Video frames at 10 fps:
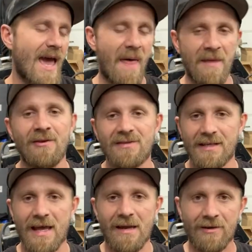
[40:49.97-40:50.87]
And then you
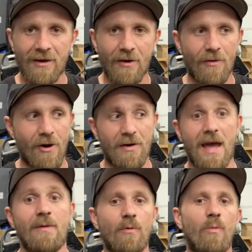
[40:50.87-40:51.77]
sit down and go,
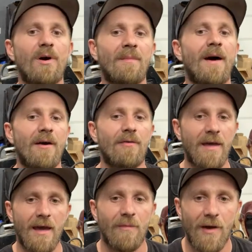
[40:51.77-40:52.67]
okay, well, what am I
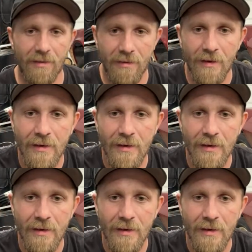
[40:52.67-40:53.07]
okay with?